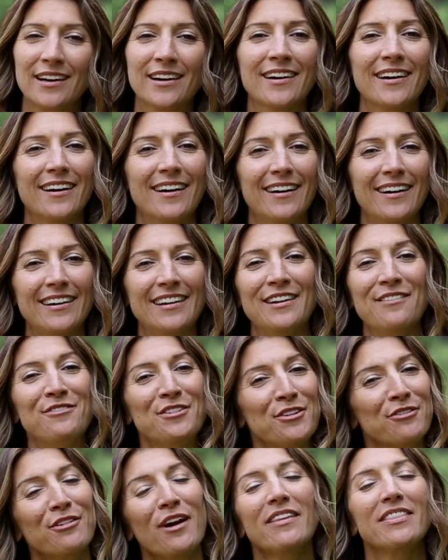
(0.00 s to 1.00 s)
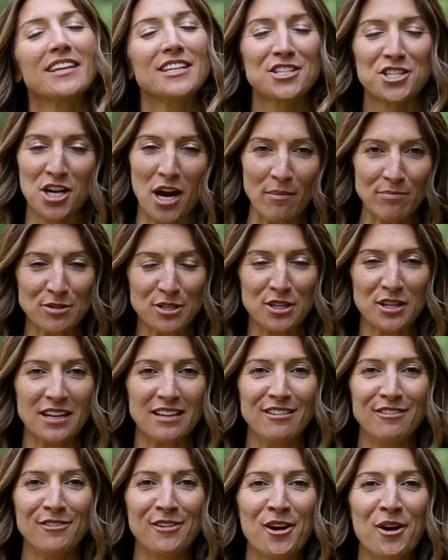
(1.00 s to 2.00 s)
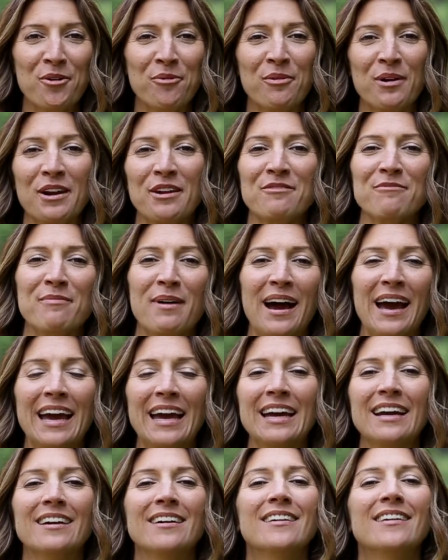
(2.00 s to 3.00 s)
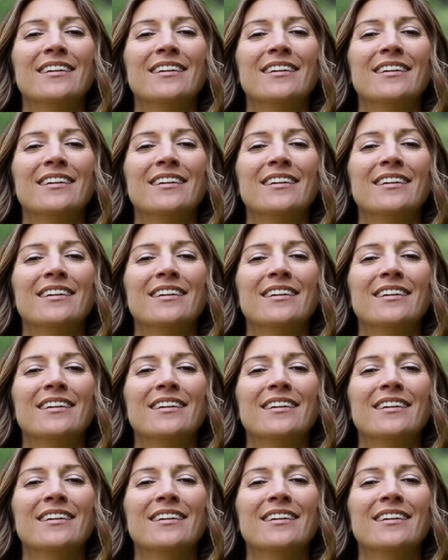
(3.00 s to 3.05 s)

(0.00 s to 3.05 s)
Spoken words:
And if you've read this chapter, then you know one of my